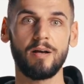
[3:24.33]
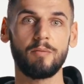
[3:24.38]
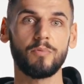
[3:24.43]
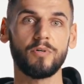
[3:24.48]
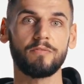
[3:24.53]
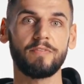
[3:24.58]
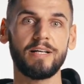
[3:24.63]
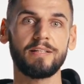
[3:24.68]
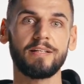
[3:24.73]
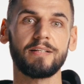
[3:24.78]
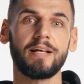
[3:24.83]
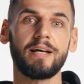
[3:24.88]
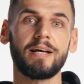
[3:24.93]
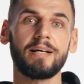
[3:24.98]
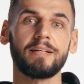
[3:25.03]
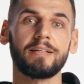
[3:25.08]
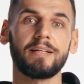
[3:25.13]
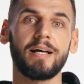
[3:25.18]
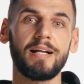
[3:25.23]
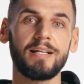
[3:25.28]
providing
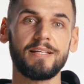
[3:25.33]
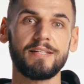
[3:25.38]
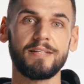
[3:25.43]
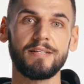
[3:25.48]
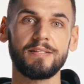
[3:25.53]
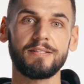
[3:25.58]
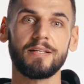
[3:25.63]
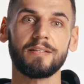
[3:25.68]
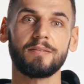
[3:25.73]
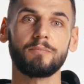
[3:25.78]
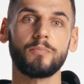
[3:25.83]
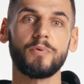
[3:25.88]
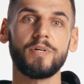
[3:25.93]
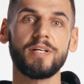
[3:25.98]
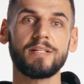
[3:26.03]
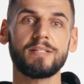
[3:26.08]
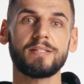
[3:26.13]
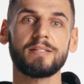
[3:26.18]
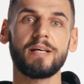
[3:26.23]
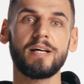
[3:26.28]
an analysis that
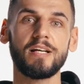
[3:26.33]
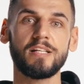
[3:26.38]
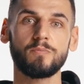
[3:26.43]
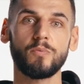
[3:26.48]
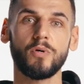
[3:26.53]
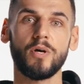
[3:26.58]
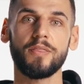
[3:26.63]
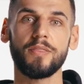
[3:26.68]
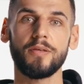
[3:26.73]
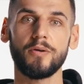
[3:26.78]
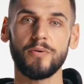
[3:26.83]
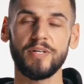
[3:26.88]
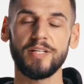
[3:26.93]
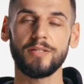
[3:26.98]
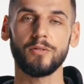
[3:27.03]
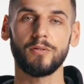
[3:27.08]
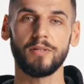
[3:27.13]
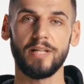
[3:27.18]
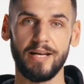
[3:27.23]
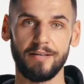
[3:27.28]
brings textbook theory
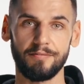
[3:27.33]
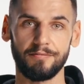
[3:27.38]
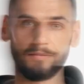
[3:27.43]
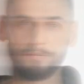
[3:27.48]
to life.